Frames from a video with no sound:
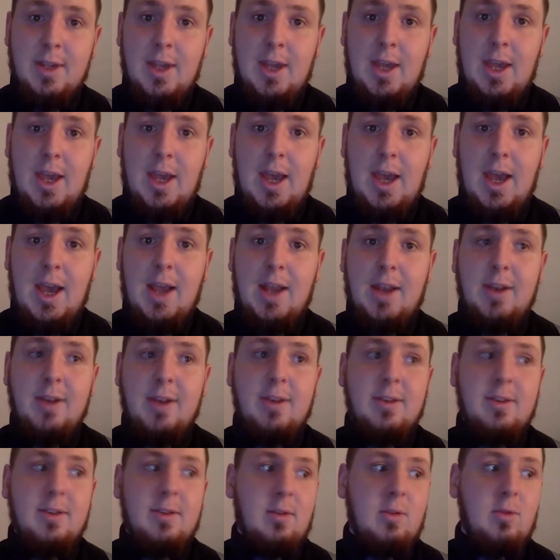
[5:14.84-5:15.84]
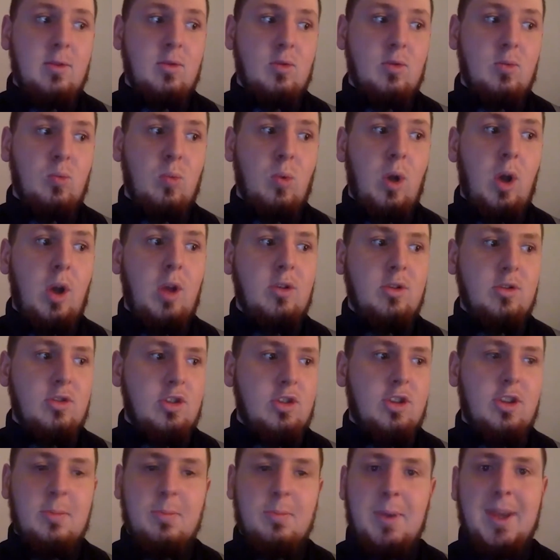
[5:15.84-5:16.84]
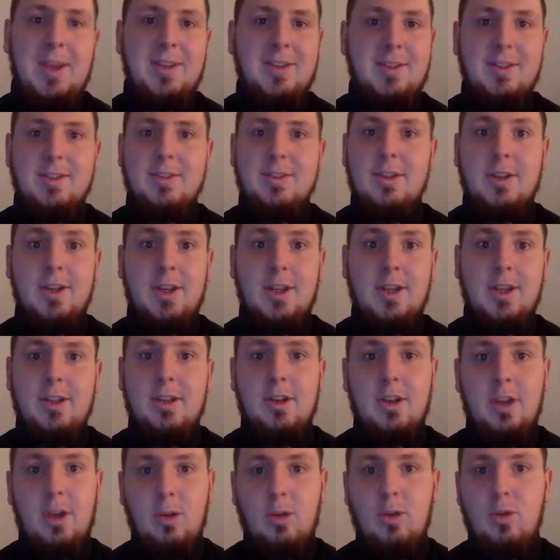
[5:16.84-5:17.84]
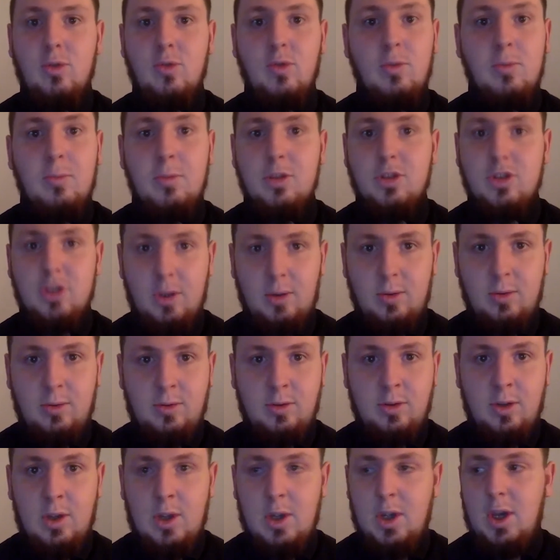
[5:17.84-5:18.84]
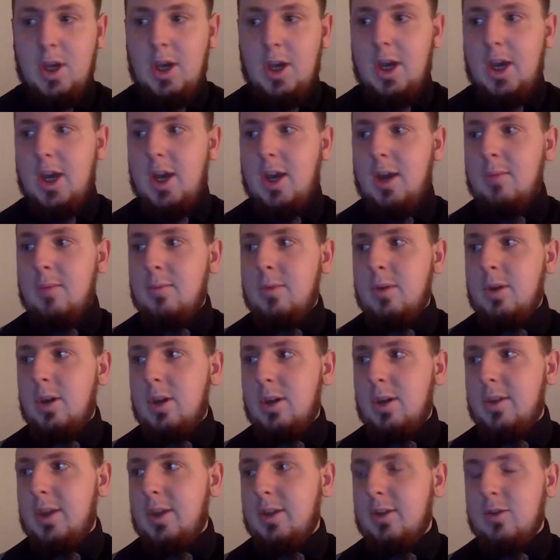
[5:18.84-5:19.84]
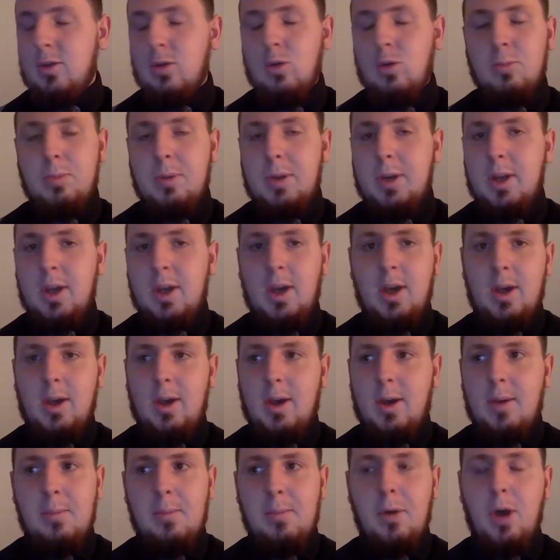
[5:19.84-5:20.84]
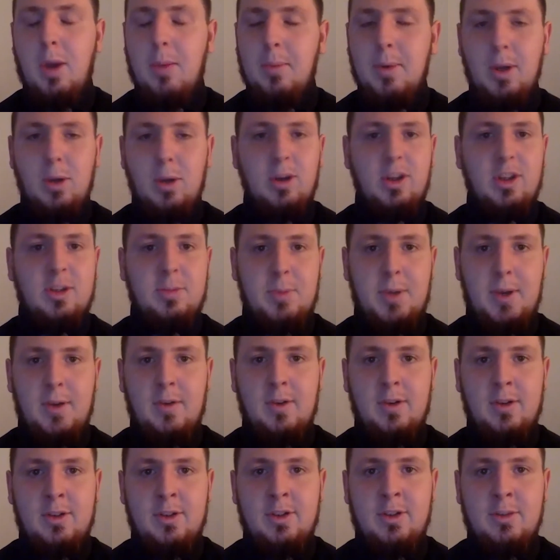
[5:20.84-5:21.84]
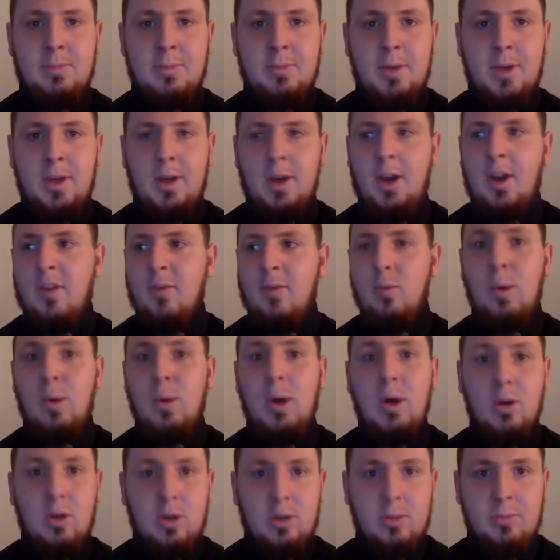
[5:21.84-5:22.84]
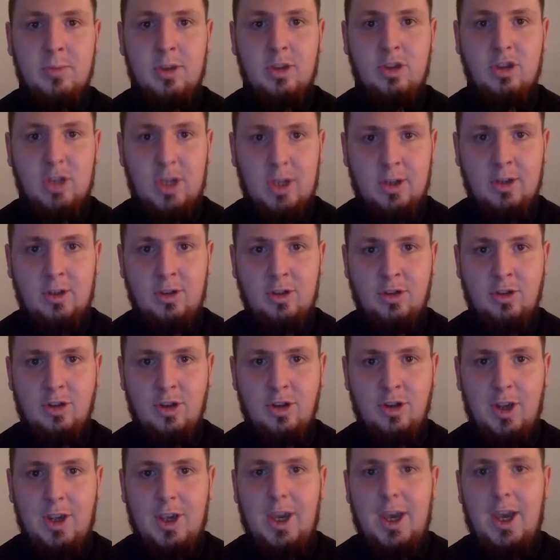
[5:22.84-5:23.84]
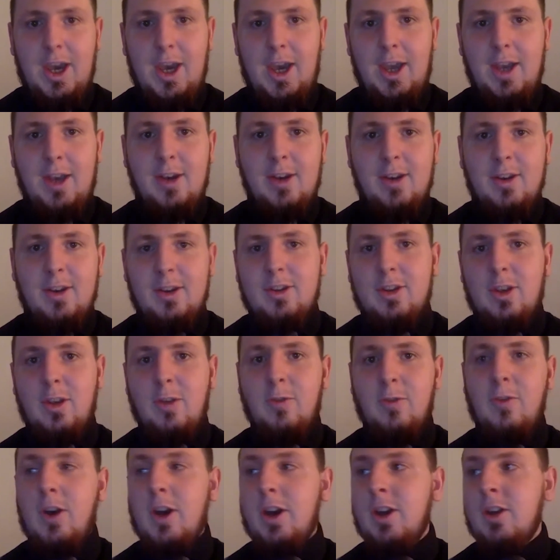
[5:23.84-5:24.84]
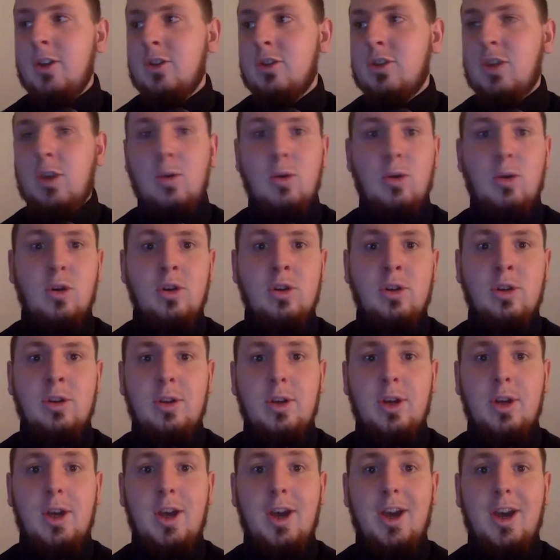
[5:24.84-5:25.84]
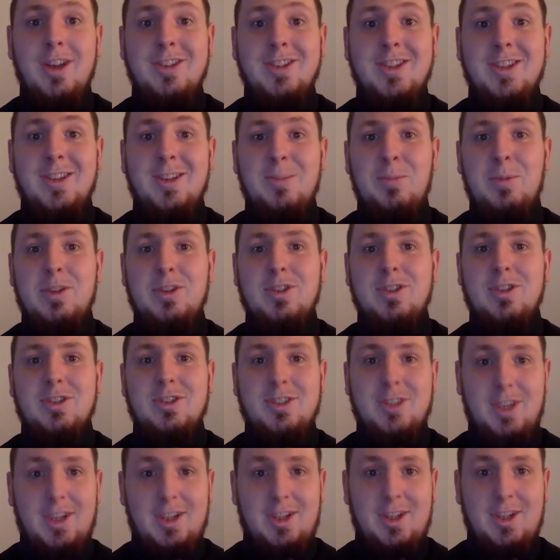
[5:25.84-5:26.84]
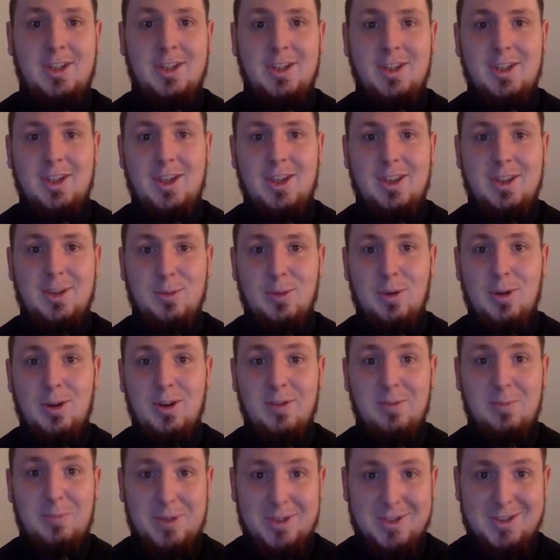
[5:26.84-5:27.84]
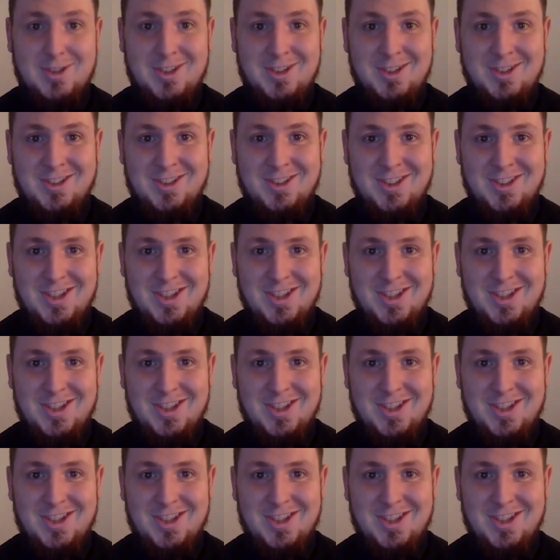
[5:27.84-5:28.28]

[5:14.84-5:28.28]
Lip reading: and what just the basics I need to know to run my shows. That's all been a mind-blowing experience, but I've welcomed the challenge, and so far so good. I seem to be succeeding in the world of business.